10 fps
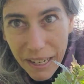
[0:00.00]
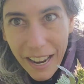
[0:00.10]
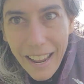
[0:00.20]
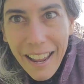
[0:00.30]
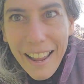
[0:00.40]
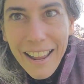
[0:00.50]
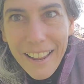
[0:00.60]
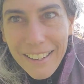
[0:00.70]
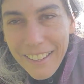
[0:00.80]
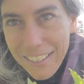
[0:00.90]

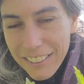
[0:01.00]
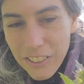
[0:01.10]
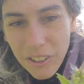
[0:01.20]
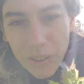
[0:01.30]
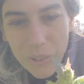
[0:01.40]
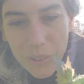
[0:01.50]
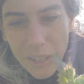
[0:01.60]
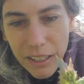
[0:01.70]
A, you know,